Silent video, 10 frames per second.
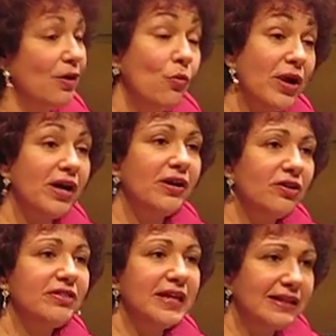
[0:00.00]
We are
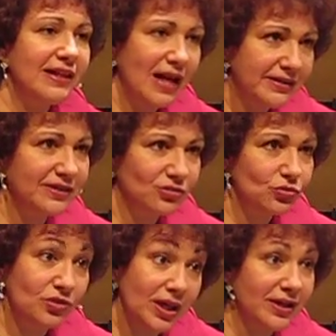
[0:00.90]
not that lucky
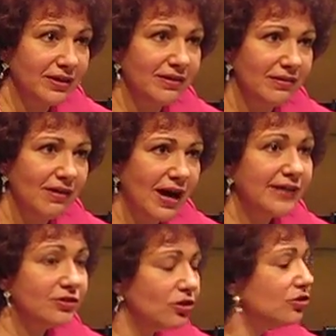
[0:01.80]
today. Mm-hmm. I
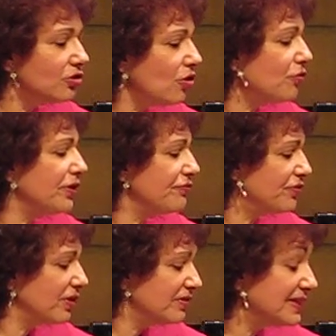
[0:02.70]
don't know if
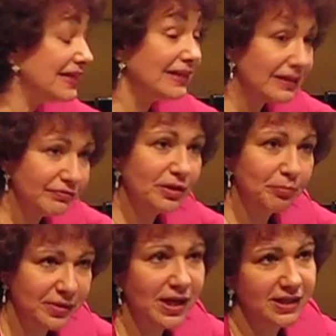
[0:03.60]
there is a living
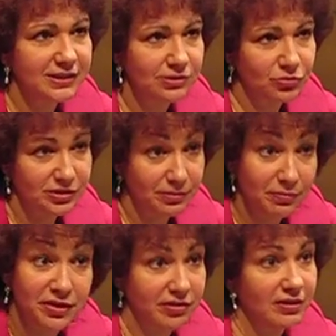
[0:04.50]
pianist who is a
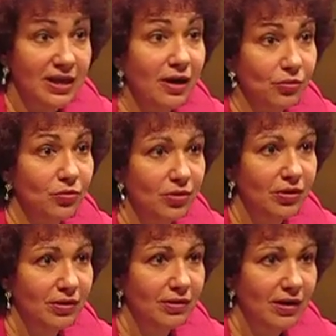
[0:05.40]
myth now.
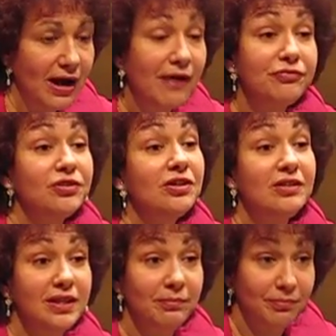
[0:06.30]
After
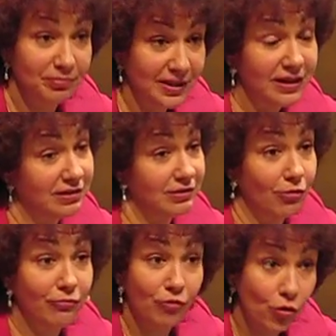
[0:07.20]
the death
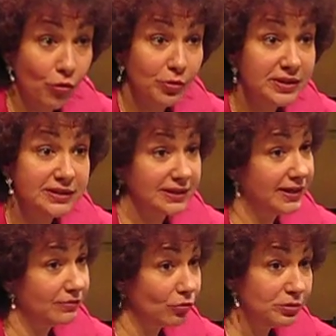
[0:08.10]
of Horowitz
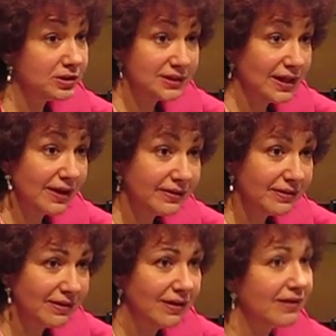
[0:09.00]
and Rubinstein,
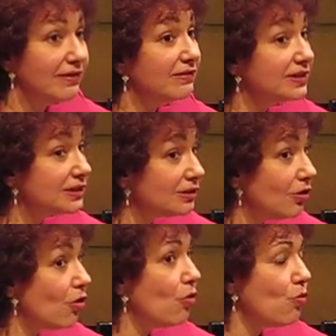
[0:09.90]
mm-hmm, there is
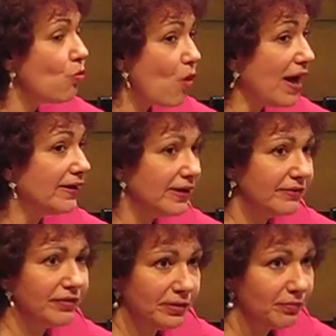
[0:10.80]
no one
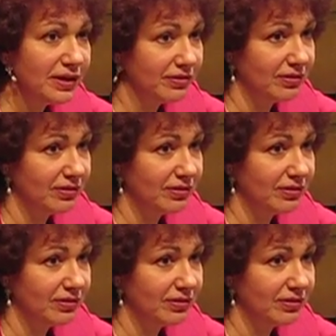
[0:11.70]
living myth.